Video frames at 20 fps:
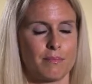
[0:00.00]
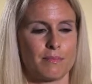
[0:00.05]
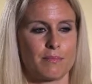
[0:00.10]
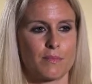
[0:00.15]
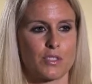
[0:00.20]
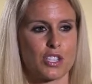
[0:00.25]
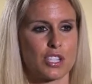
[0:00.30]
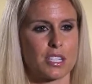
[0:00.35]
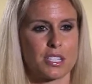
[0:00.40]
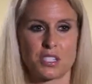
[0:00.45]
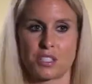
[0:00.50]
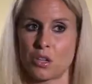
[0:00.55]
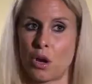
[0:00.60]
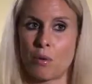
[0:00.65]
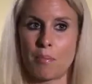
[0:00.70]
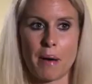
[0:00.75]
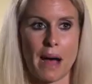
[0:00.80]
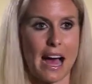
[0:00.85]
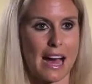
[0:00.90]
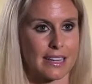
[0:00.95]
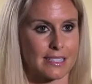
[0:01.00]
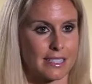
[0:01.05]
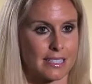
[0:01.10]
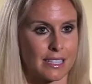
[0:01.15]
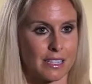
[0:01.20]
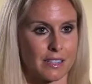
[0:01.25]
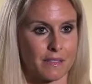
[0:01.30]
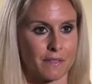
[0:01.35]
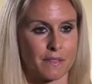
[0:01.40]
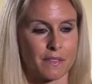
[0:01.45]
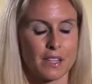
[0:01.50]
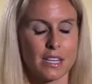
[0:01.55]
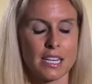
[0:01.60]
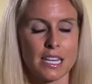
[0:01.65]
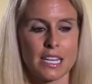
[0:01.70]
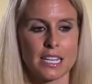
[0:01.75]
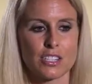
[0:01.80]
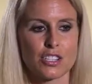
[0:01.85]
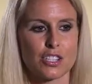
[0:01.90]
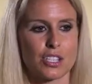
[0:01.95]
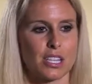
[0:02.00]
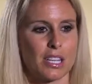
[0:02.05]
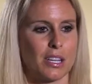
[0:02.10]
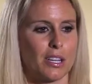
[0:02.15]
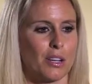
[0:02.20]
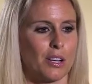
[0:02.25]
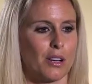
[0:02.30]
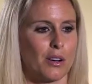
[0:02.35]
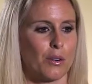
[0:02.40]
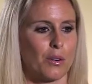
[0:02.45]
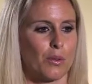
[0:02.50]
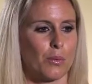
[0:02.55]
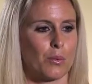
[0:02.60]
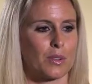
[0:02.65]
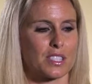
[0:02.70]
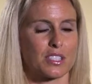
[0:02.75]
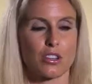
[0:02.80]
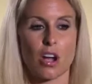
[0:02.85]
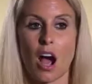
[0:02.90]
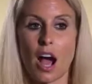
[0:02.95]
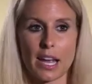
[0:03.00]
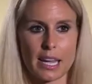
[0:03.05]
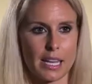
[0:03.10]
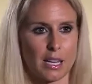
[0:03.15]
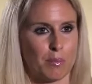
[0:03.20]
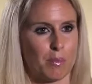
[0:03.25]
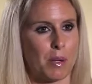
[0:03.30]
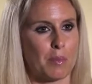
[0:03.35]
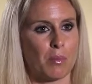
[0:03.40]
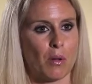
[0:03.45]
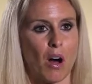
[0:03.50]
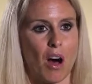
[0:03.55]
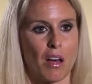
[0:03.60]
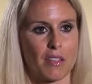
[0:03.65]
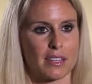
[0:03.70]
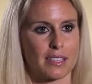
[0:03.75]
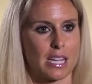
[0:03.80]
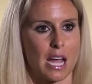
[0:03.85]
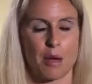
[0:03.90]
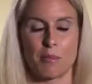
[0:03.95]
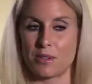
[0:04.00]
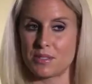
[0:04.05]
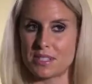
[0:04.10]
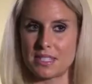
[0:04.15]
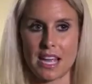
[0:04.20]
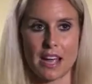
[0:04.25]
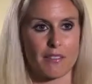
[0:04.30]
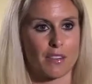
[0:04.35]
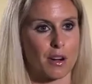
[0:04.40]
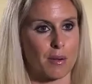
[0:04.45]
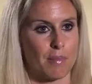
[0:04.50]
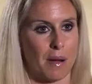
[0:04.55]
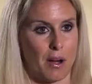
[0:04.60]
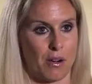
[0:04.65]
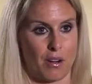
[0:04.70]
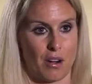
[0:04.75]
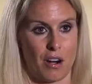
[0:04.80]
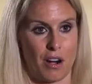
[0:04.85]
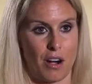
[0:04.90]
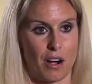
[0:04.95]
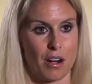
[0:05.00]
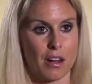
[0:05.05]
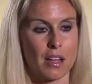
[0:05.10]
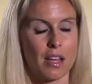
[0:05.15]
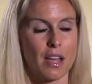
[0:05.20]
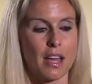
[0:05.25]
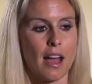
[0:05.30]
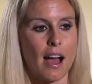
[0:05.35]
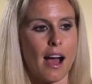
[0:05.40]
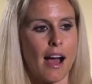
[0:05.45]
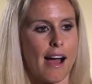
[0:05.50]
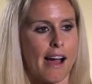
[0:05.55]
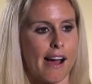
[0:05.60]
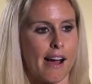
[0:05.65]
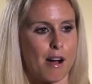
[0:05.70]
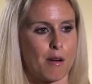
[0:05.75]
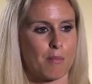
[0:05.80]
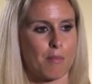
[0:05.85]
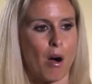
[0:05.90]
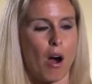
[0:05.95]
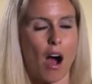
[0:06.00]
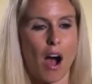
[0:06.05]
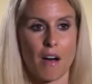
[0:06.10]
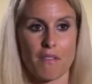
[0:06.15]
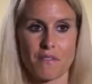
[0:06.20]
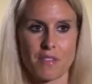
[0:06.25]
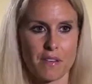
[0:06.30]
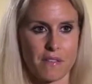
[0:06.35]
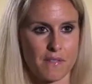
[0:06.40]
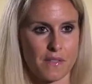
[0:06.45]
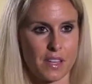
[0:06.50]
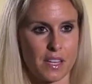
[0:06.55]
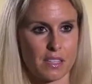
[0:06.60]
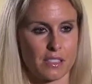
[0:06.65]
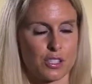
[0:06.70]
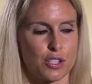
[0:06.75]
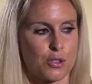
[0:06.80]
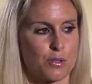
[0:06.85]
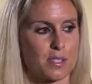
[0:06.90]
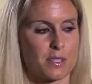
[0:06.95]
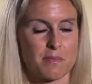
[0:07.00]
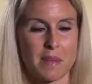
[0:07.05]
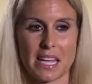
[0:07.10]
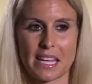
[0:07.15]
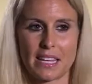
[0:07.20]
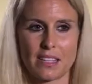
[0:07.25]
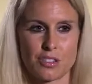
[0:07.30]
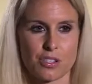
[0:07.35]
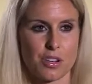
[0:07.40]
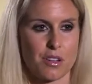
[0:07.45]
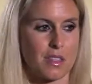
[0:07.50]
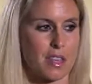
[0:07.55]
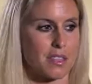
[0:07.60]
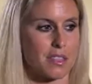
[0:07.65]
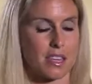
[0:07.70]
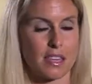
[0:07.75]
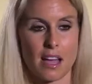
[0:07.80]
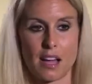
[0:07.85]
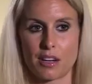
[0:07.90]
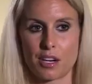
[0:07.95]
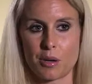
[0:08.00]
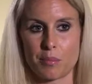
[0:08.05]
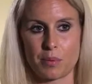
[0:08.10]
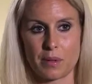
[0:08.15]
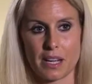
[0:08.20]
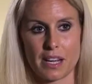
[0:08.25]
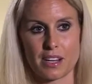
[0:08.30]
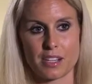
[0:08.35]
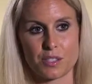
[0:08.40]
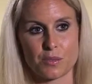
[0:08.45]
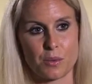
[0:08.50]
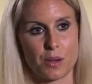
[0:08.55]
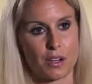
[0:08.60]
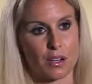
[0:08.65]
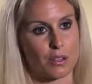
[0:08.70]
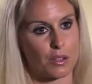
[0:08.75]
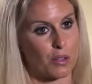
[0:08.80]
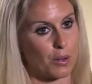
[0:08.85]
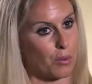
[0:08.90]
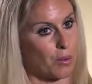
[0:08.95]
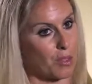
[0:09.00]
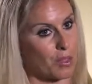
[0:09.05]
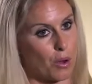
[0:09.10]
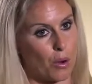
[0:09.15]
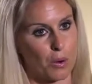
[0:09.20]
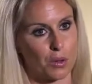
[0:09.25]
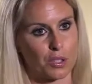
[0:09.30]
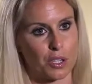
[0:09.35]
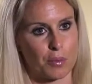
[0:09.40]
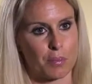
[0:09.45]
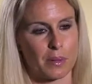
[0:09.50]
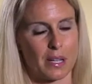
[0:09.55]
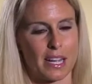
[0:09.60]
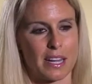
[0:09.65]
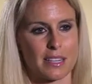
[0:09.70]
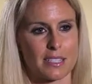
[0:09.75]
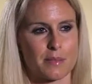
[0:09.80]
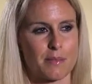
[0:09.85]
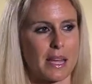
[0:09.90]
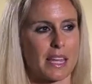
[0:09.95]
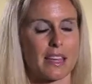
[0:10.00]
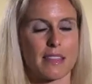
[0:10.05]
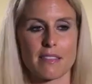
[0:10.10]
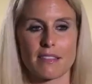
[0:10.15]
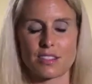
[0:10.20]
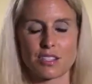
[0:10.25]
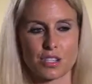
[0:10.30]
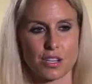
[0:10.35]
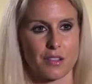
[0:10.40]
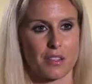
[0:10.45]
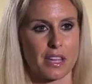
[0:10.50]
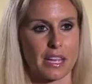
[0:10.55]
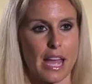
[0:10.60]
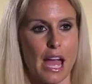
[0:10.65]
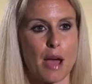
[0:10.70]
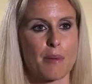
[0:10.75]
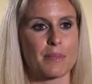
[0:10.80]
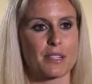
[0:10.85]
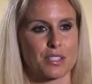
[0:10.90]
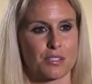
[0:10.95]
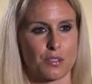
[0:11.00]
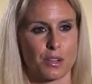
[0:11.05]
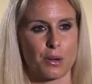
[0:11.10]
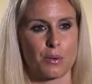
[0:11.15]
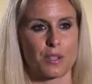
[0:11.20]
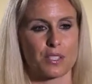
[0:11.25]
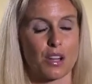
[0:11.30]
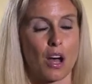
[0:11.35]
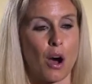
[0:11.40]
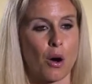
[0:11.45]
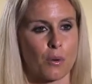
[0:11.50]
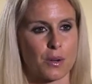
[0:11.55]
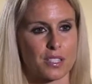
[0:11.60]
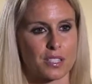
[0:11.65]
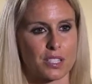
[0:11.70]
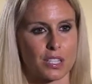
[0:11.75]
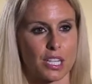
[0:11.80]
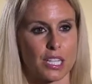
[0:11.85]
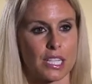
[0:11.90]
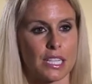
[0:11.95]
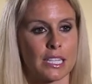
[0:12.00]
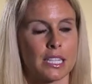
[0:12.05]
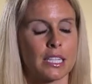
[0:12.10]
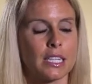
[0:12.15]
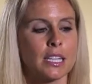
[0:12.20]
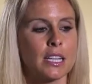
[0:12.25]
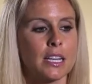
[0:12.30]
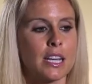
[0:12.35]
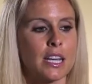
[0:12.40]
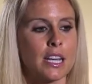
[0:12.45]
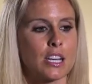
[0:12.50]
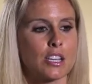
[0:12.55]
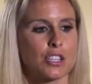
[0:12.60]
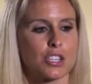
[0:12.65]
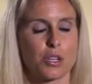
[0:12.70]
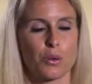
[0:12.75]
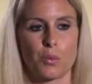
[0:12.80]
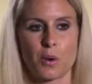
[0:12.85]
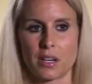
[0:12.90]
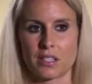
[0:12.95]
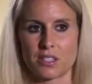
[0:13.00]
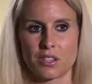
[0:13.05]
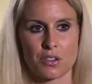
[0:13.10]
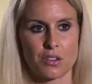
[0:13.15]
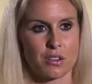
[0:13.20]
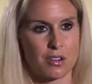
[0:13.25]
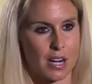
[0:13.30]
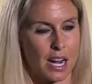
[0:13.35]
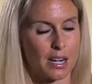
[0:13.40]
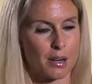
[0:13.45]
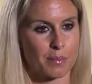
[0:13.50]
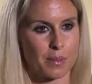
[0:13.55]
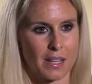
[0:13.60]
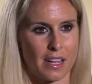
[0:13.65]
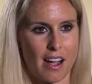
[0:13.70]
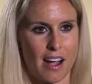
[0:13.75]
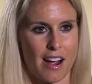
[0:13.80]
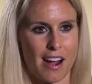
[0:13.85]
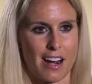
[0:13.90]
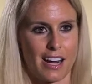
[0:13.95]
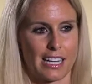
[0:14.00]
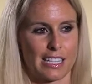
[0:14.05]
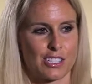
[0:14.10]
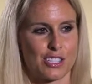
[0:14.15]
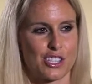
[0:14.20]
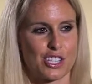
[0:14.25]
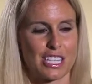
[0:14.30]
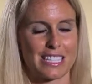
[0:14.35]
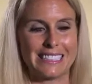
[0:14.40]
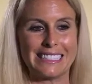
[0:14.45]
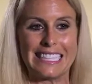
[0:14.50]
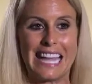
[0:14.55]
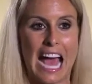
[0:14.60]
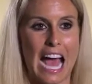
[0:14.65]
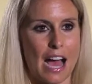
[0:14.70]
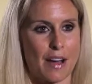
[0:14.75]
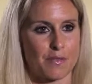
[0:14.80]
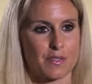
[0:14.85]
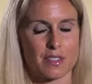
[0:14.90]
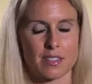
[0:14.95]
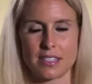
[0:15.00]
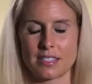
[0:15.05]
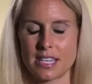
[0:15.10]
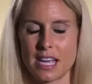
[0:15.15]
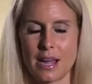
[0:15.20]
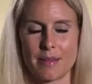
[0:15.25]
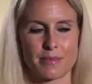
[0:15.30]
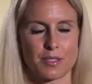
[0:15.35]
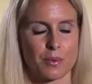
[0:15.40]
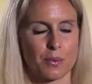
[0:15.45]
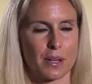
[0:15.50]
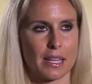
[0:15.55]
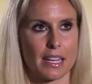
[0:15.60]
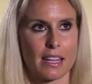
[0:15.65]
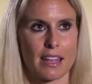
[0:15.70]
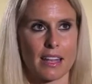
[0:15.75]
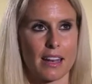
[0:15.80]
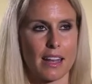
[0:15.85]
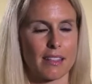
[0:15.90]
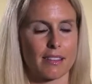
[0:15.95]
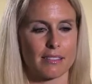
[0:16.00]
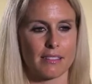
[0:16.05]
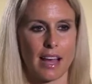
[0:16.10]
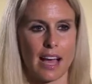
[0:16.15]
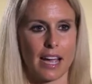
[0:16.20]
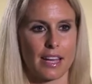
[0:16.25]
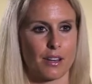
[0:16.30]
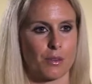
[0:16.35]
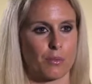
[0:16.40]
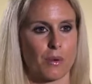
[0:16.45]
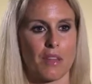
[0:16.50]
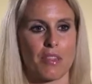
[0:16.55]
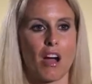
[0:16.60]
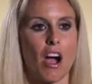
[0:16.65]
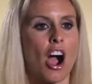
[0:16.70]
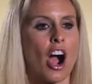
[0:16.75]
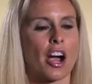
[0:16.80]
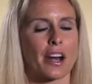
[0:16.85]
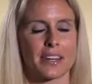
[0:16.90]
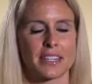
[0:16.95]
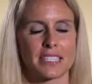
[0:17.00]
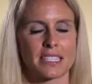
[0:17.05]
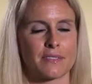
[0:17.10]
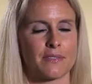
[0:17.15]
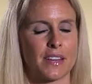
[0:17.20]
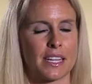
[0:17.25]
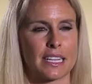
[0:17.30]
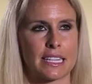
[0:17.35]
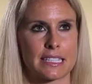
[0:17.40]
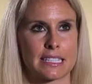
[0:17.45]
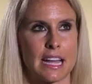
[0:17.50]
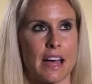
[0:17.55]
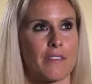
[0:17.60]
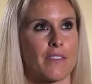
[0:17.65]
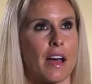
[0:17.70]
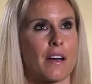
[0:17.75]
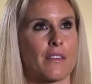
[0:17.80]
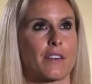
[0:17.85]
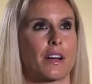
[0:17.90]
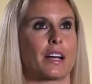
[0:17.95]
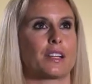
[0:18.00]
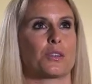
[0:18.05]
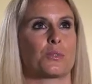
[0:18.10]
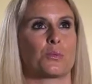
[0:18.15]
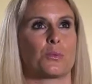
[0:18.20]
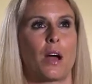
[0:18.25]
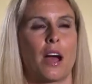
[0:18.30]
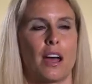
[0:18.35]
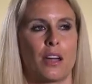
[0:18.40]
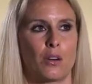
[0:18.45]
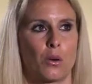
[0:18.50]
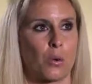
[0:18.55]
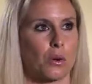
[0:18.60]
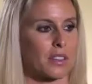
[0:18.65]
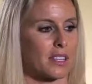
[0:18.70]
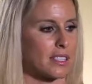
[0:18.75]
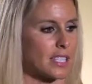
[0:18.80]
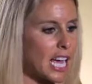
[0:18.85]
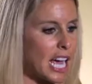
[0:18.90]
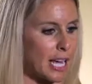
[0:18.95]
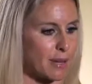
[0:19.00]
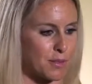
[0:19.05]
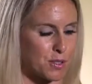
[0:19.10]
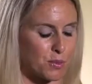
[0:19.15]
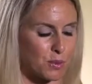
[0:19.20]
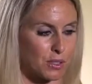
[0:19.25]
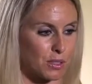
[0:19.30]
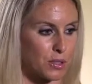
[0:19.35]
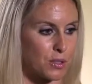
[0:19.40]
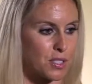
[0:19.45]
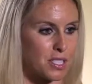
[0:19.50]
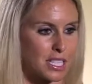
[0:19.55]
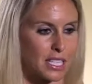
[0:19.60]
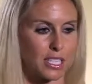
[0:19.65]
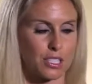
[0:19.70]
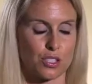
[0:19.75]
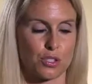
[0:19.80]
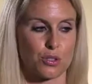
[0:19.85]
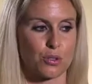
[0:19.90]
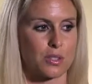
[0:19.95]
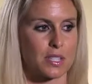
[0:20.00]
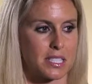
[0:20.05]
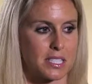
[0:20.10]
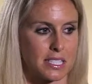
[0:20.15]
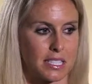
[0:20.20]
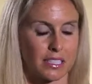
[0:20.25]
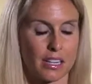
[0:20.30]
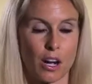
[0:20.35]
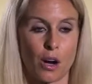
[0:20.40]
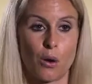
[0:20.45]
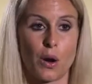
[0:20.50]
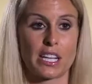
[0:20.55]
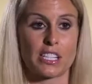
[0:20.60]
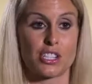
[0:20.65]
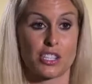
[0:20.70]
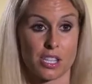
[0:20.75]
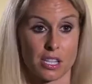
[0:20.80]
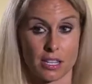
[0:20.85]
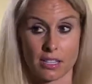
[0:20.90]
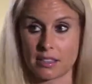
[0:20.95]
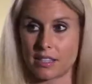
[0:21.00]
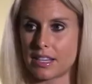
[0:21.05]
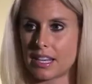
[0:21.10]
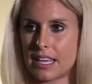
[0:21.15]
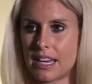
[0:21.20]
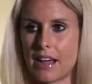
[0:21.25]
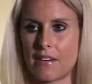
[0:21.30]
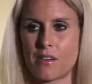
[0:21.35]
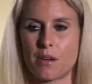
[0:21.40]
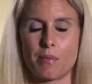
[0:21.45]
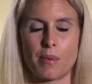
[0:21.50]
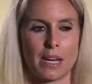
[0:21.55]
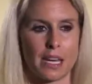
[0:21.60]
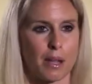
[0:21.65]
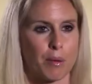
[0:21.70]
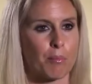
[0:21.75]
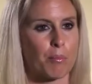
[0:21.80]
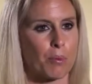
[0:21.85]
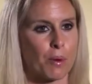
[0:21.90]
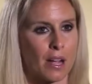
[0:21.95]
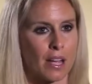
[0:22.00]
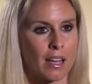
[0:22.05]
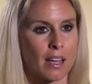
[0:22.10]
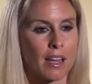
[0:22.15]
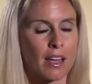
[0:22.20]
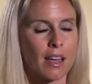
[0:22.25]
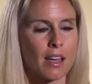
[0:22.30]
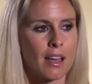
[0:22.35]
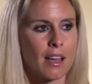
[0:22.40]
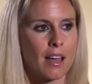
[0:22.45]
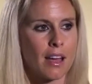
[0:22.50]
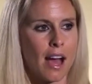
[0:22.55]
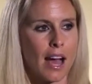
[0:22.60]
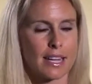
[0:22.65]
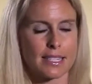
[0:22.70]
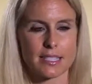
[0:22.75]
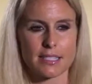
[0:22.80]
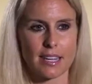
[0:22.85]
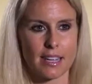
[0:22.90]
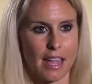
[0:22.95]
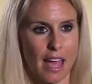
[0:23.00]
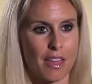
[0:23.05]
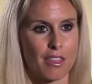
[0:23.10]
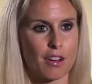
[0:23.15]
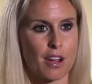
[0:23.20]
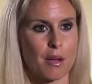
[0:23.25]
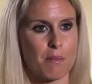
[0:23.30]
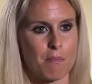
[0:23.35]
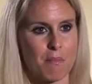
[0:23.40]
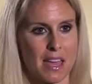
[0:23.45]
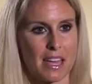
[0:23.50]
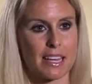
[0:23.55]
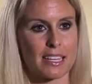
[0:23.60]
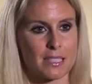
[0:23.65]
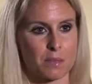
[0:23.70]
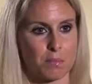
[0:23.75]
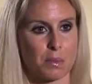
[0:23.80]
She's so positive. She was talking to people all the time. It was never about her. Off the field, she was making sure that the younger players were included with the older players, making sure the chemistry was always good. She worked incredibly hard. She laughed the times where we had to get on the line and run the hardest fitness I've ever had to run, or the times we're losing 2-0, and she could look at everybody and bring us together and make us